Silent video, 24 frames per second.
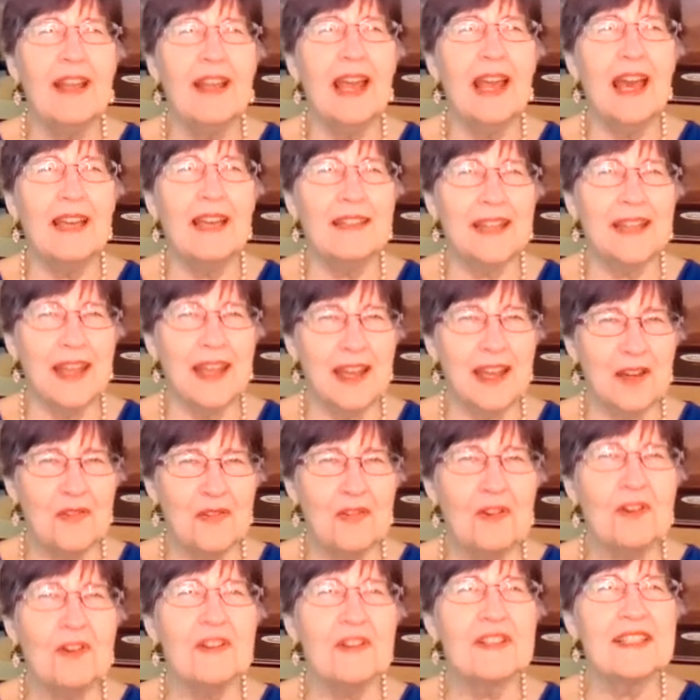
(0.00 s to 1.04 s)
had
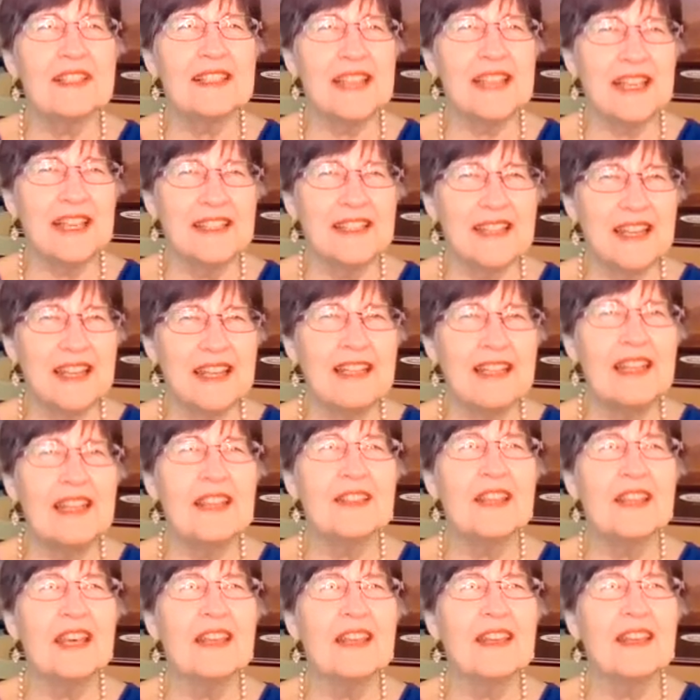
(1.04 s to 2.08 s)
ever said
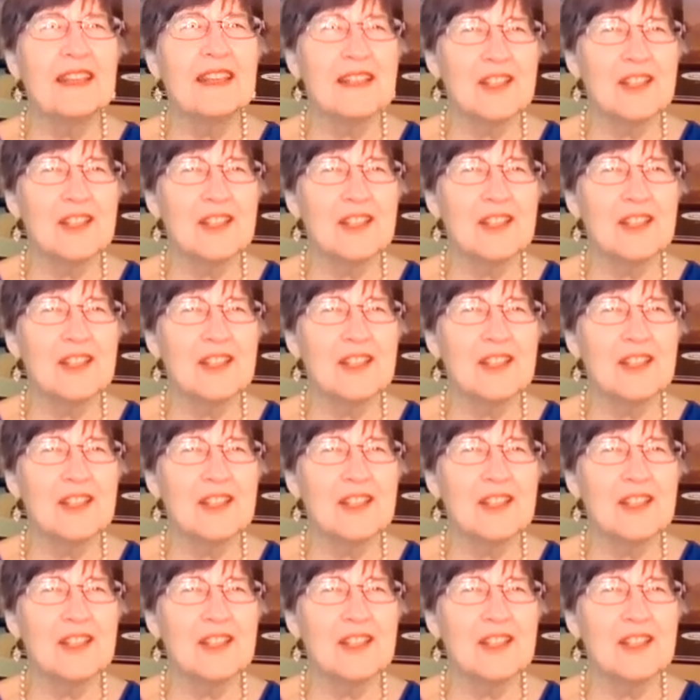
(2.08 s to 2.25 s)
anything